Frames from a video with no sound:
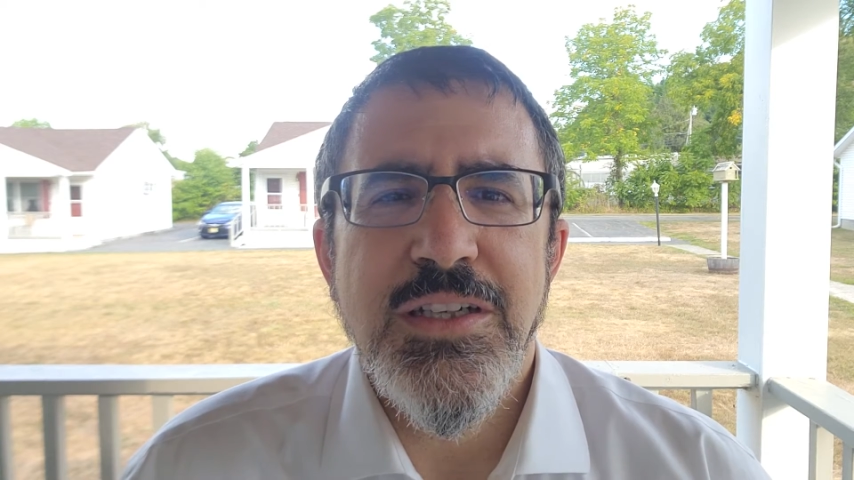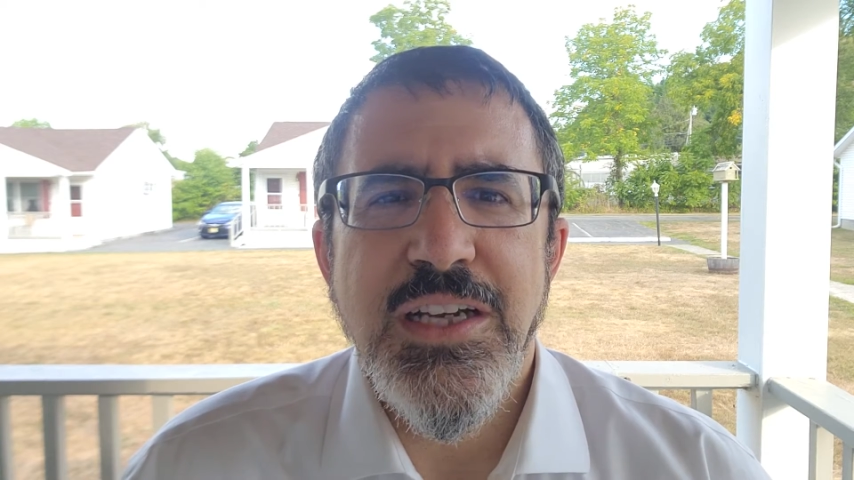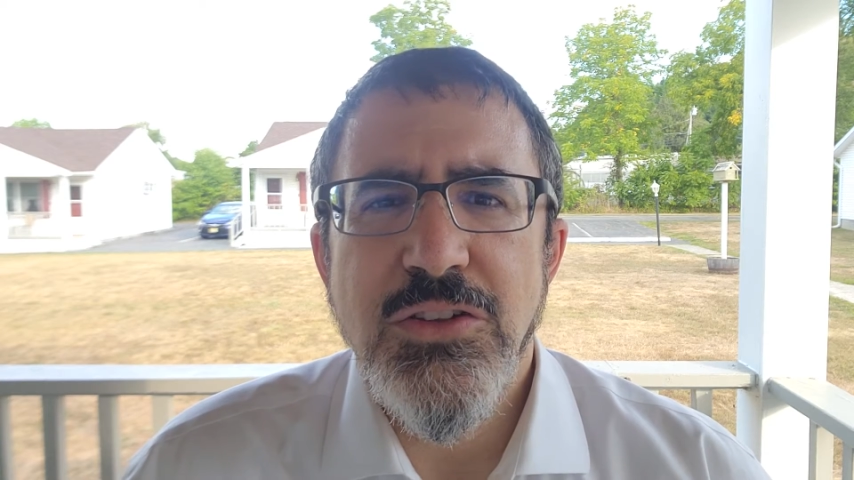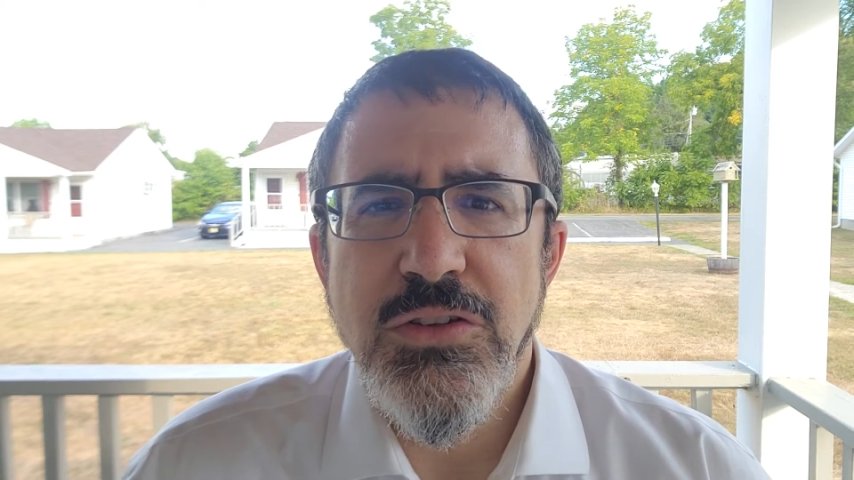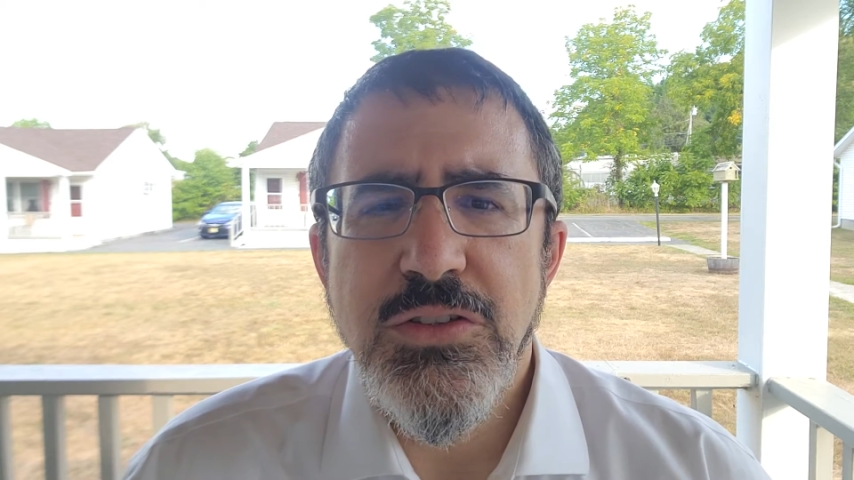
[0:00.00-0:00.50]

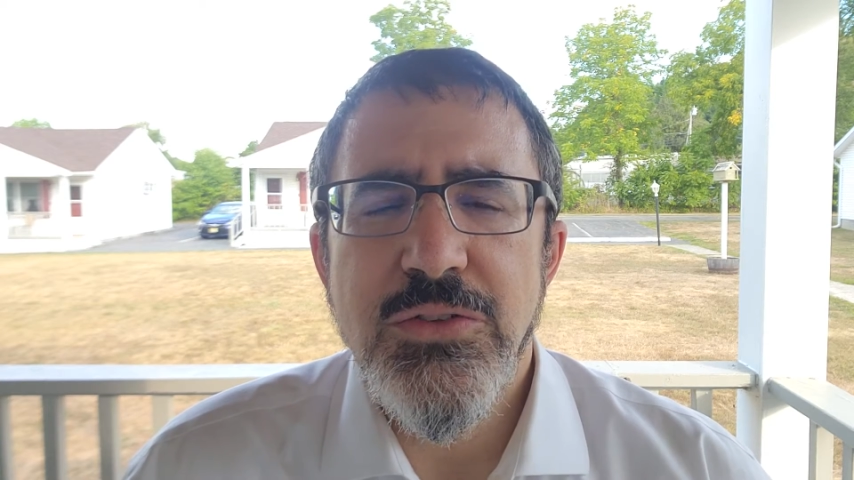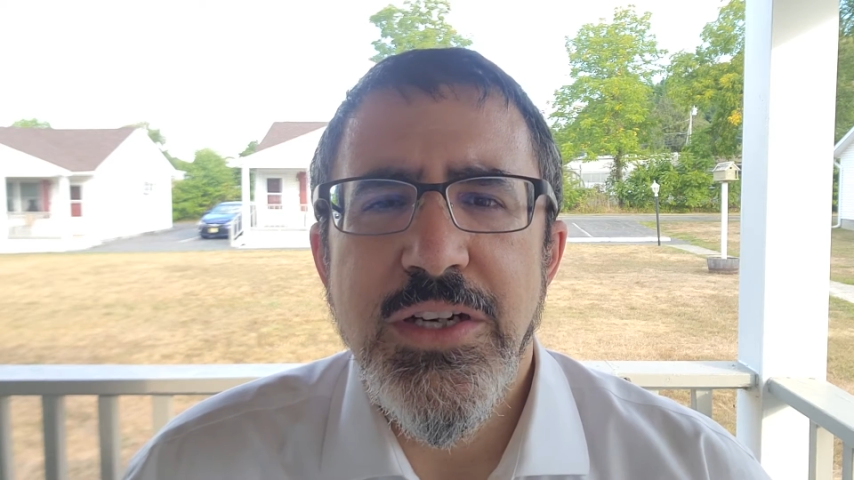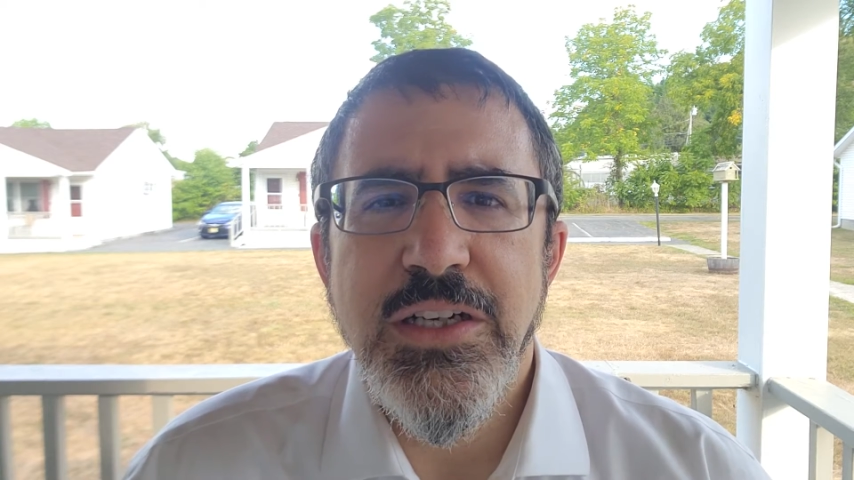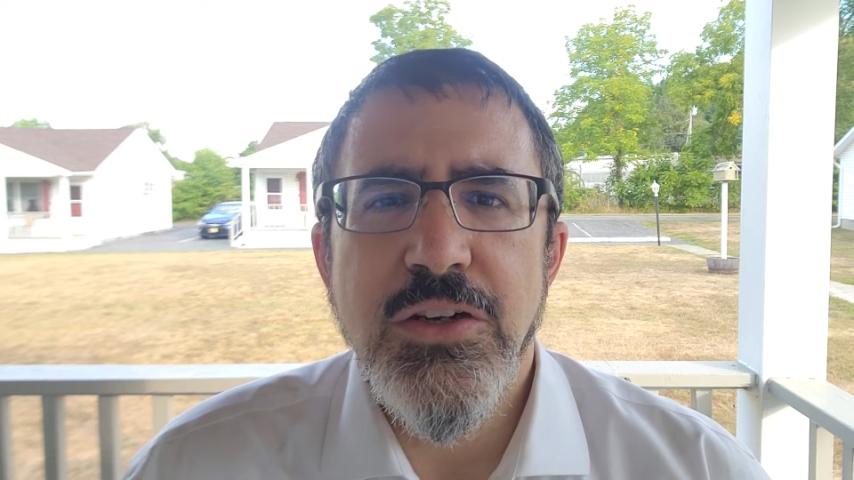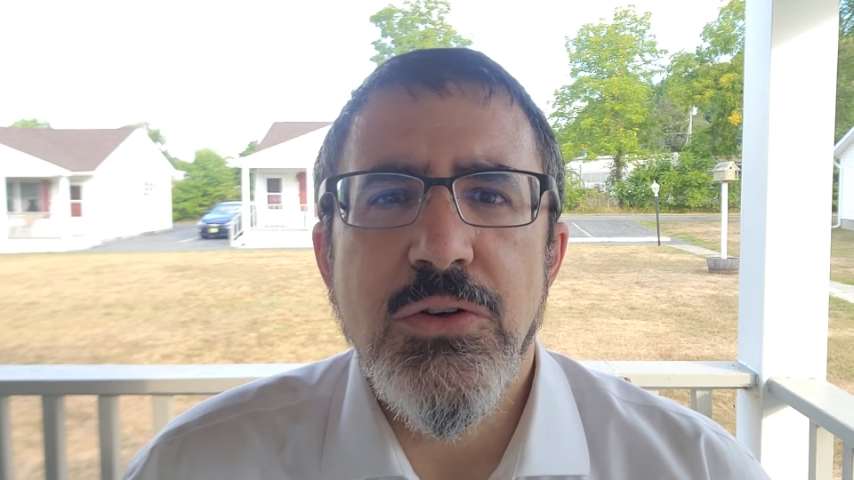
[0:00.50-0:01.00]
I told you
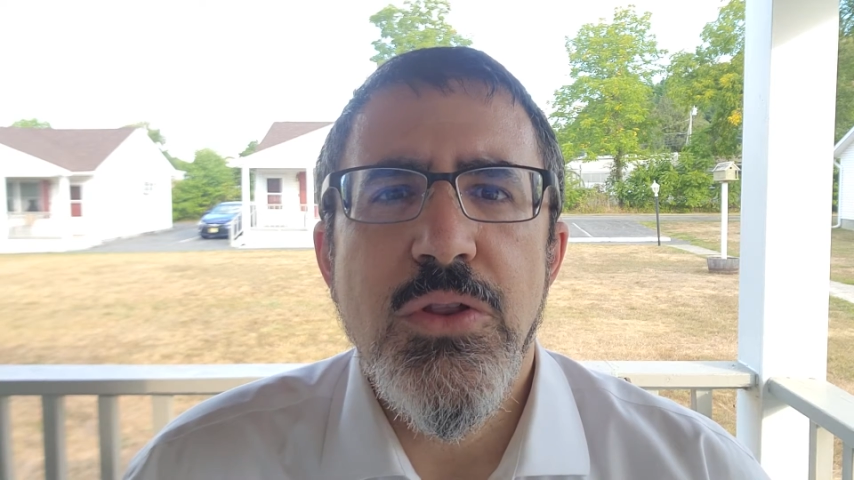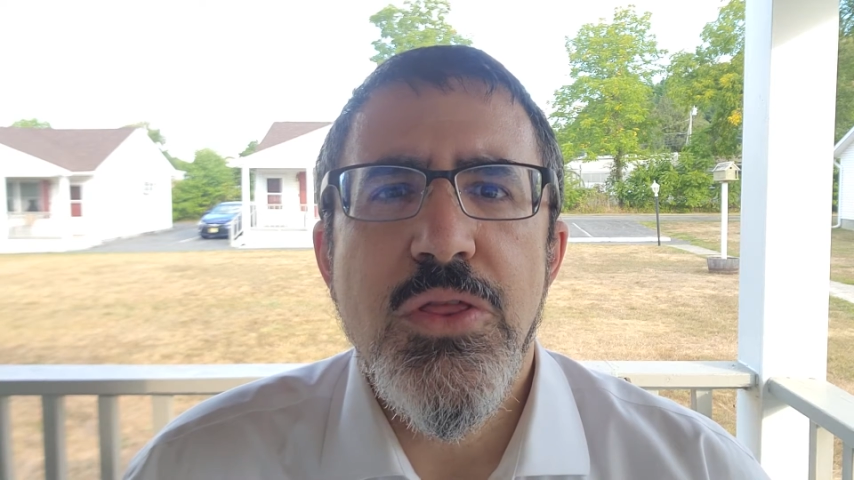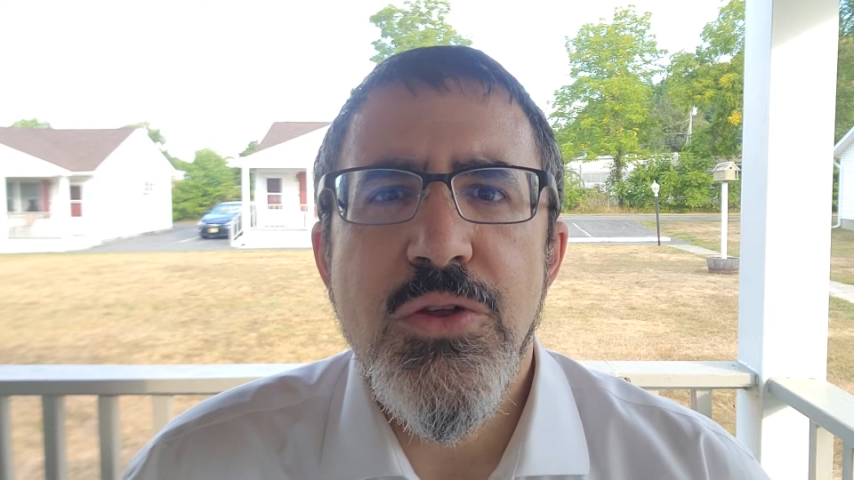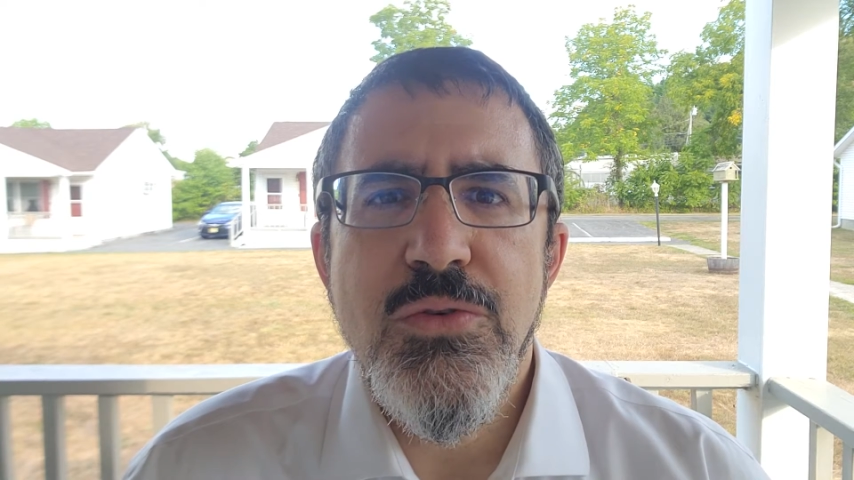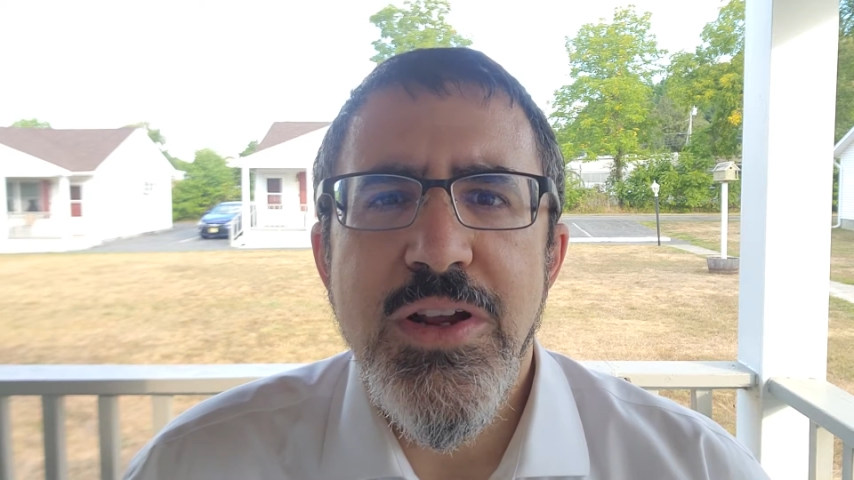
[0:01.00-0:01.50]
already, no.
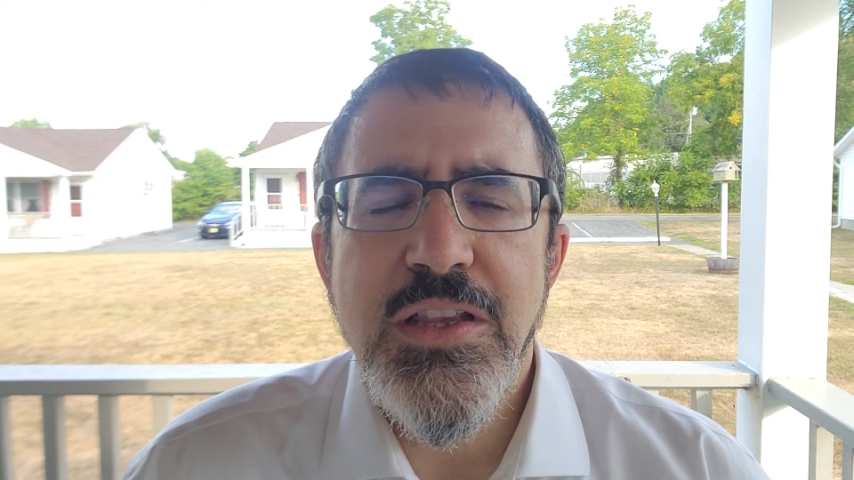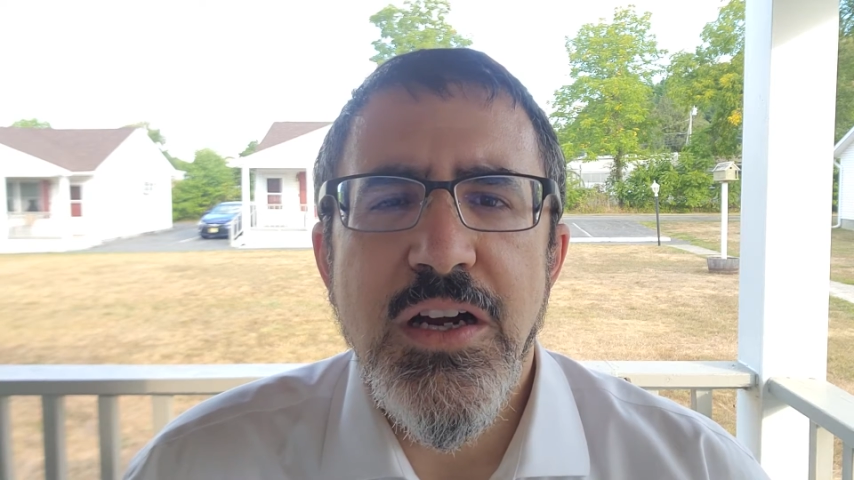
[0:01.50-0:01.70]
Three